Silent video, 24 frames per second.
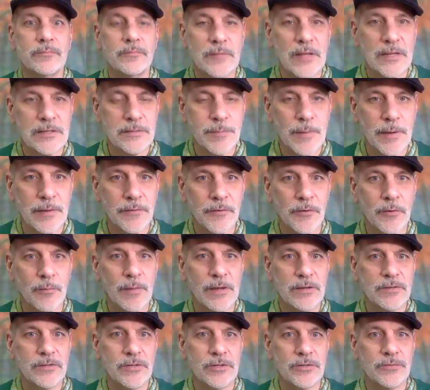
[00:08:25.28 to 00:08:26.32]
That's my little
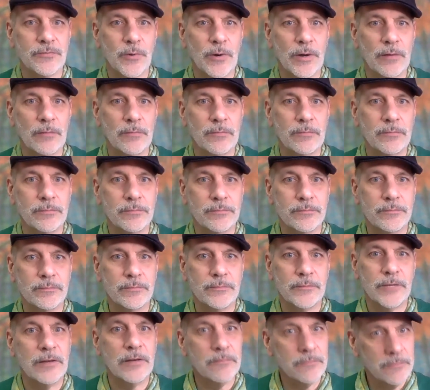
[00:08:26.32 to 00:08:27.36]
message for you.
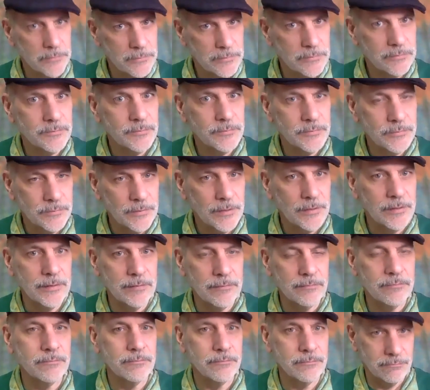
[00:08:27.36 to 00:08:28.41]
It was very...
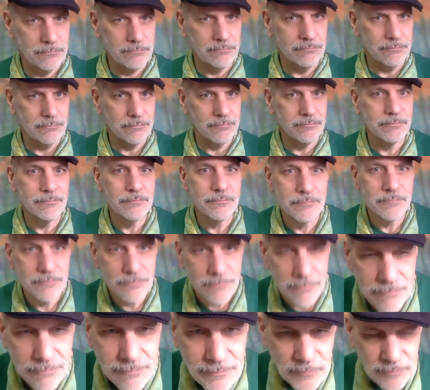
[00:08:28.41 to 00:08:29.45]

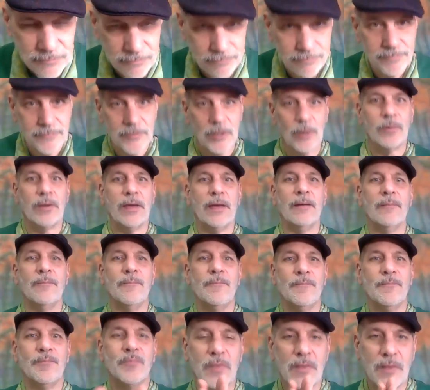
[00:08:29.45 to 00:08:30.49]
Okay.
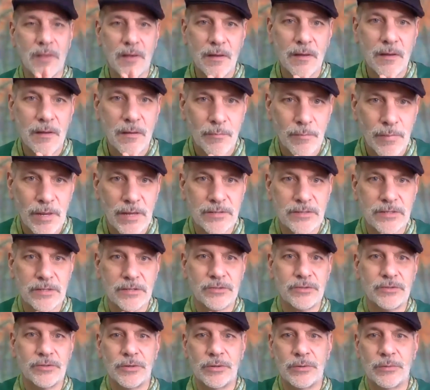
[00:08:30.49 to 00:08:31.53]

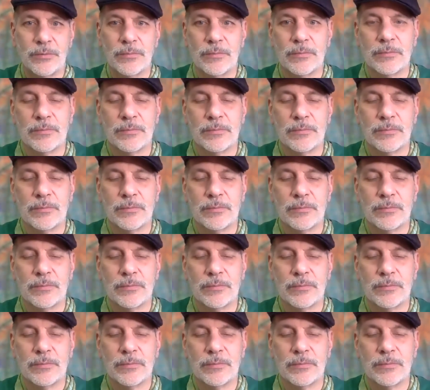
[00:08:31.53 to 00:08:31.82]
Blessings to you.